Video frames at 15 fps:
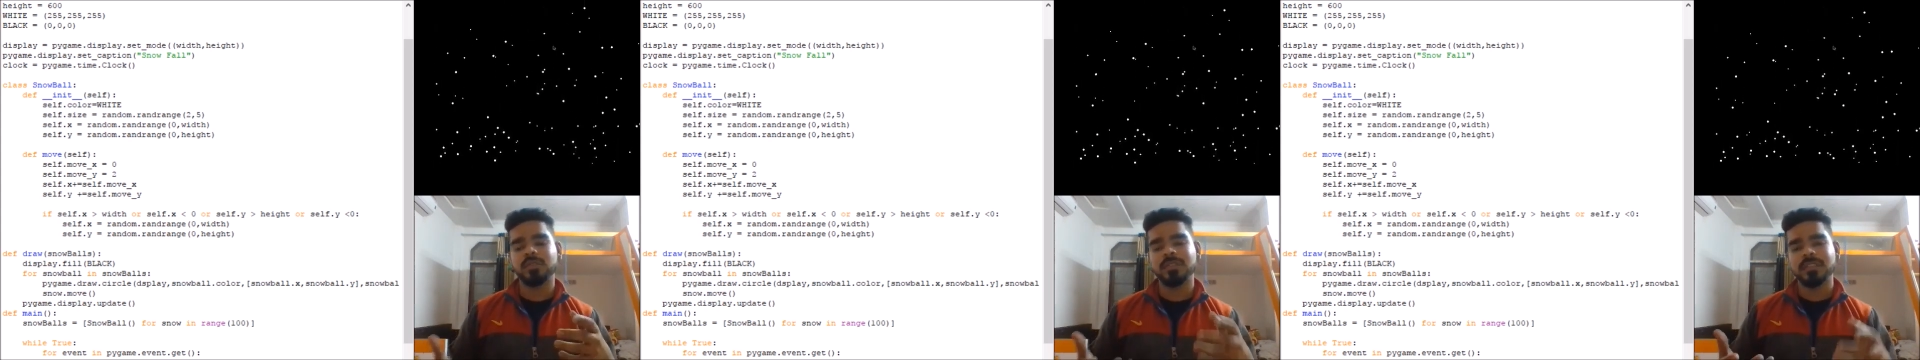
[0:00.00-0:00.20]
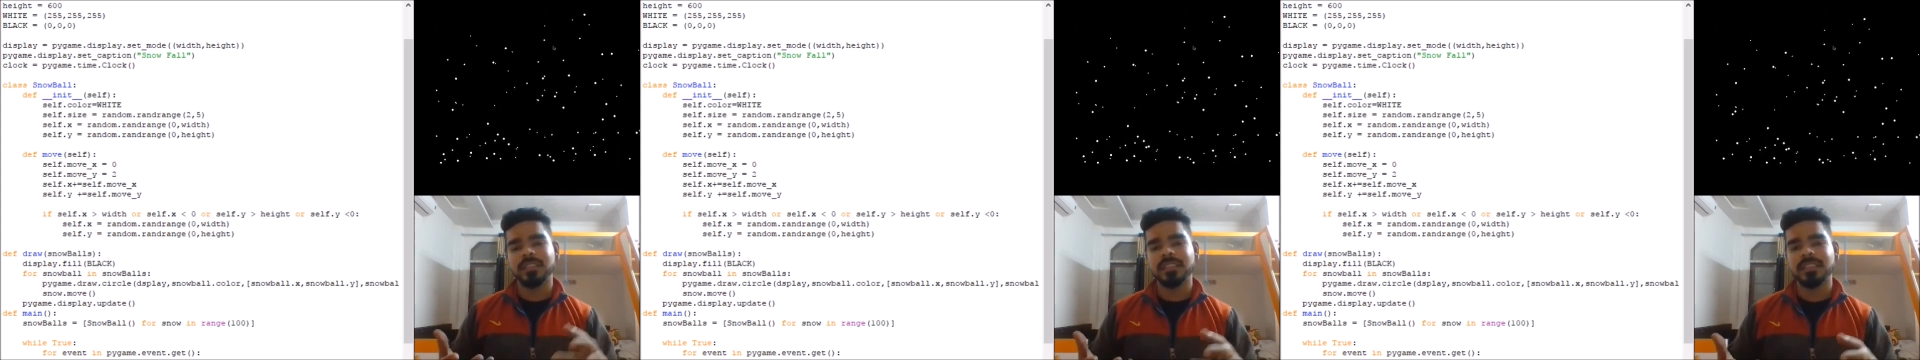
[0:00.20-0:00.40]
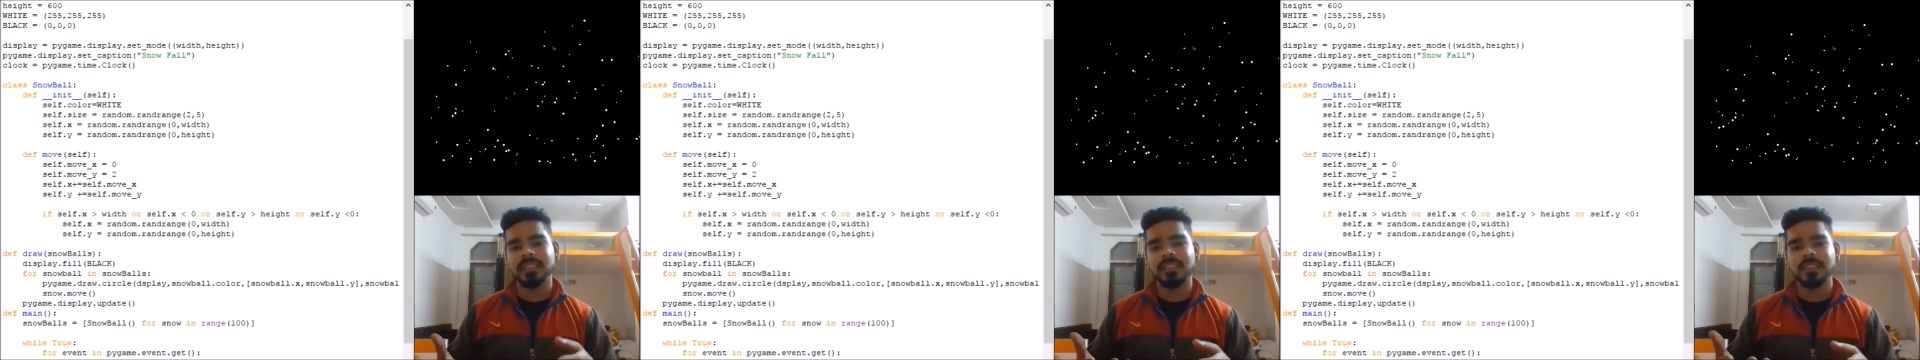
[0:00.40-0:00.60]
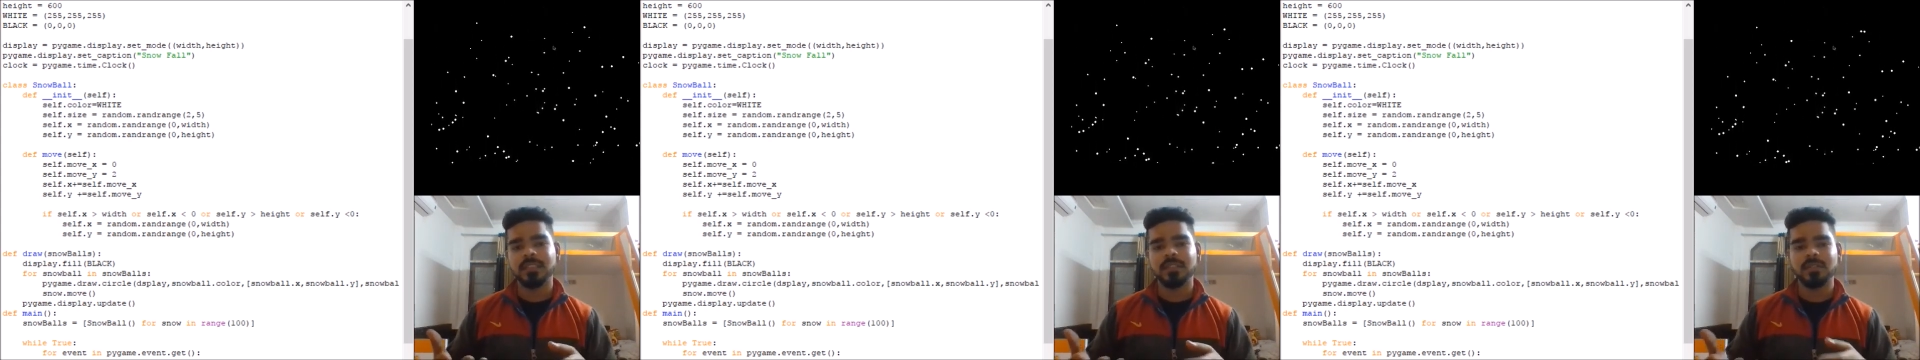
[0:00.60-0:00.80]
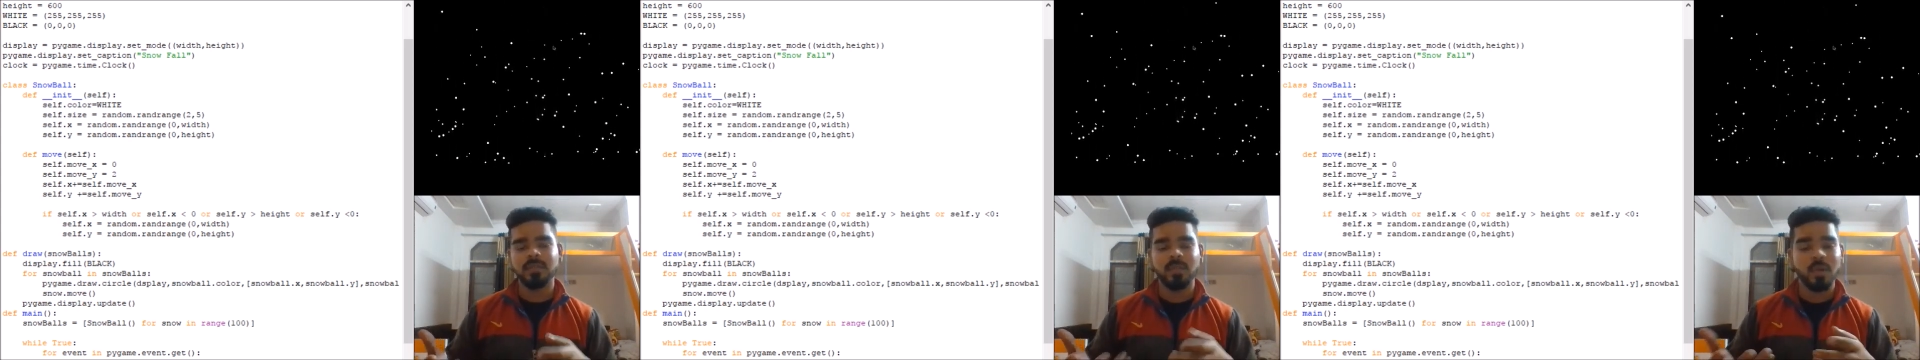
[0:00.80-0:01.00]

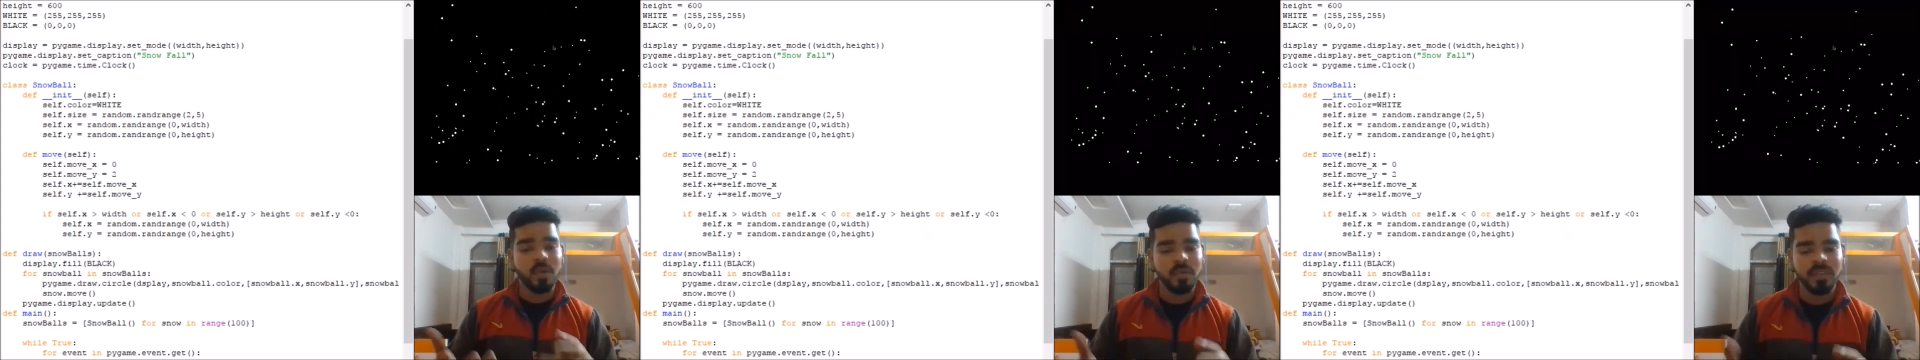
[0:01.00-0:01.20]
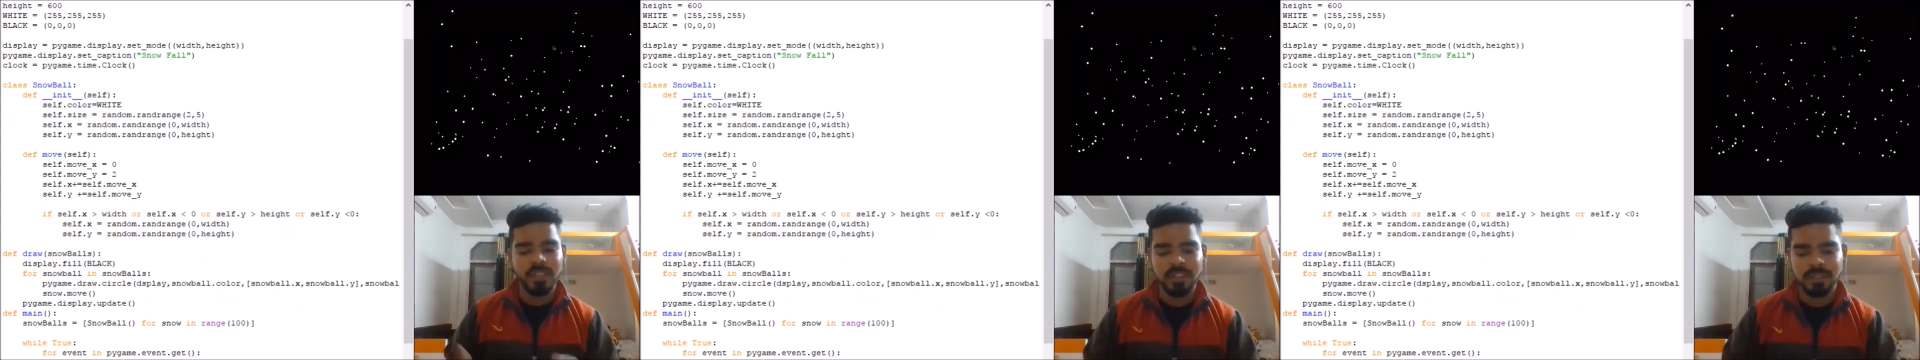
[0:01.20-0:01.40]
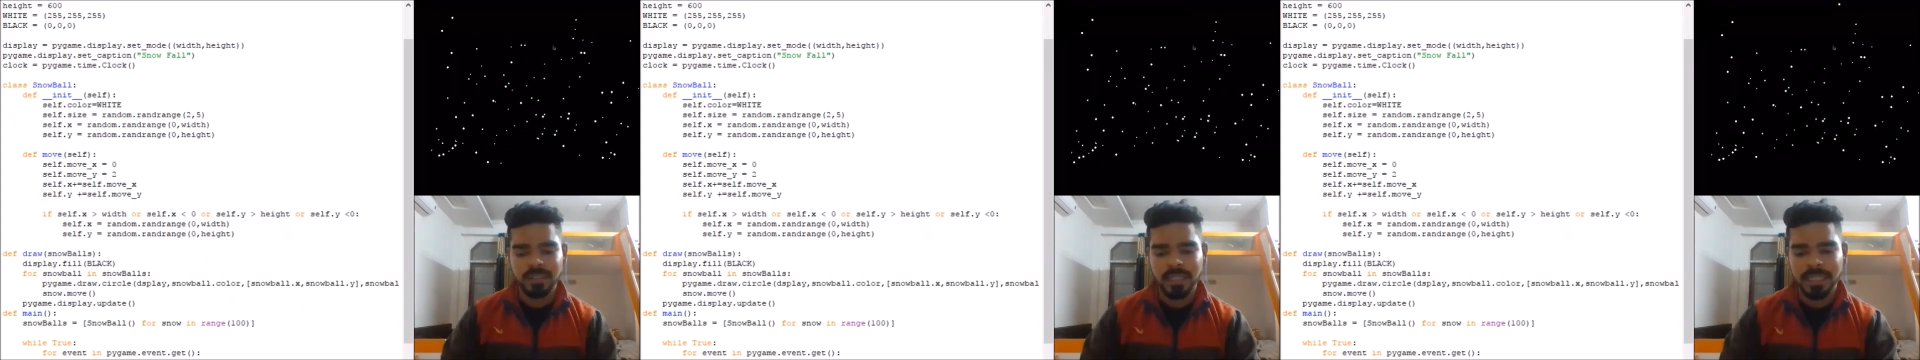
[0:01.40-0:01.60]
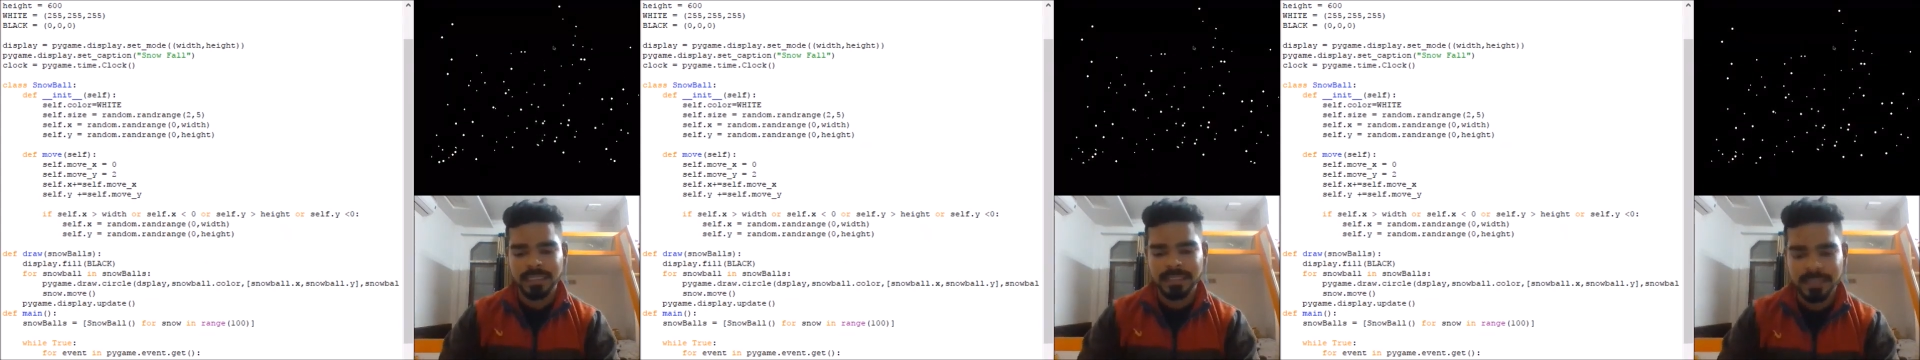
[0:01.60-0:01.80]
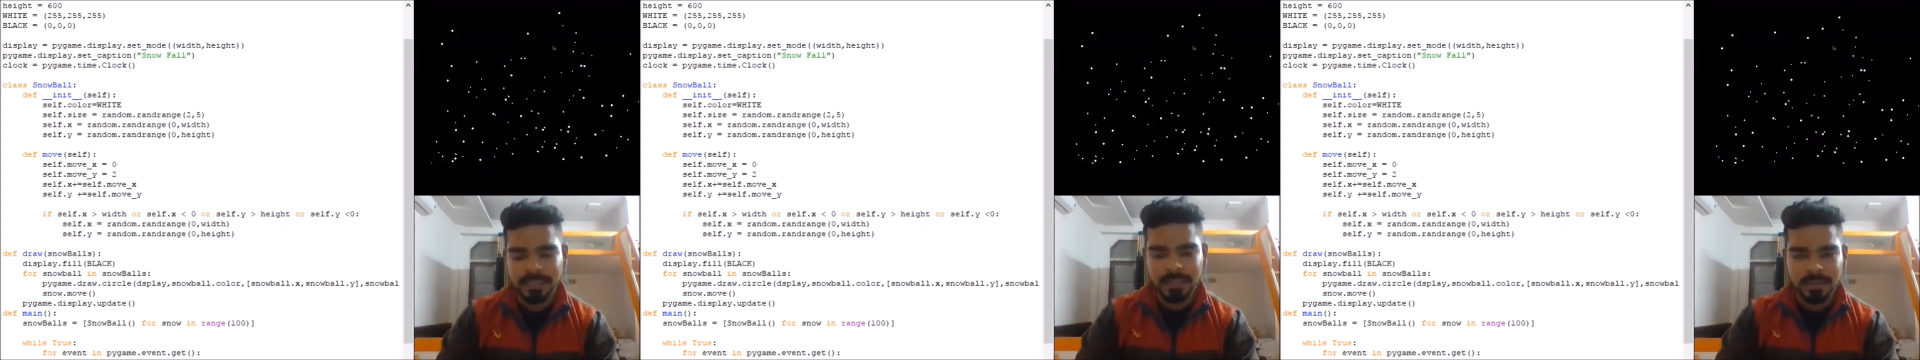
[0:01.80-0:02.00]
see more videos like
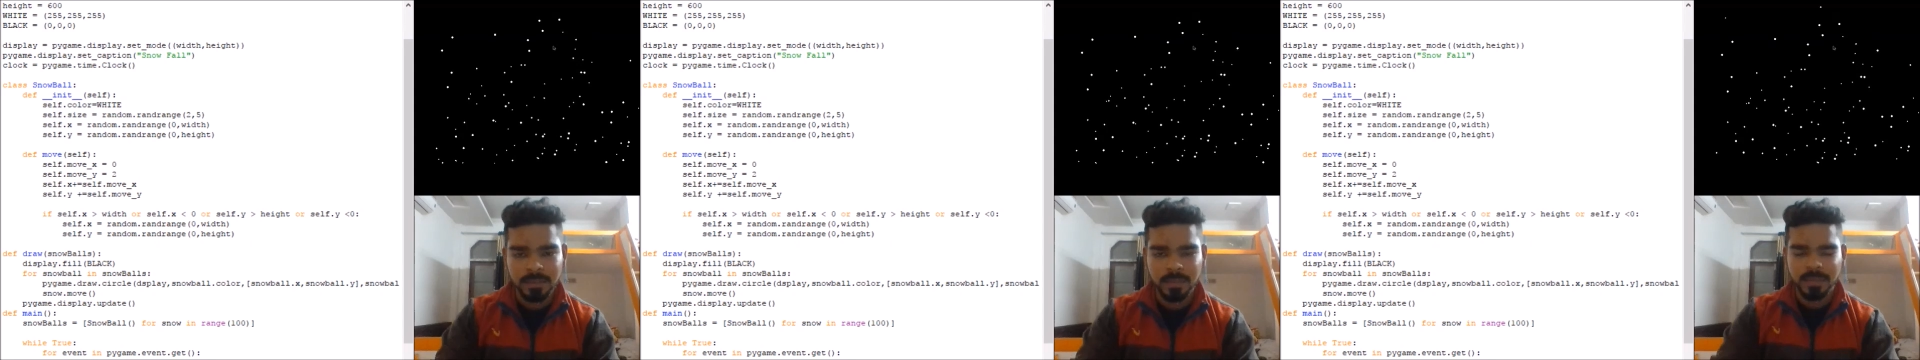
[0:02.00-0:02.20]
this,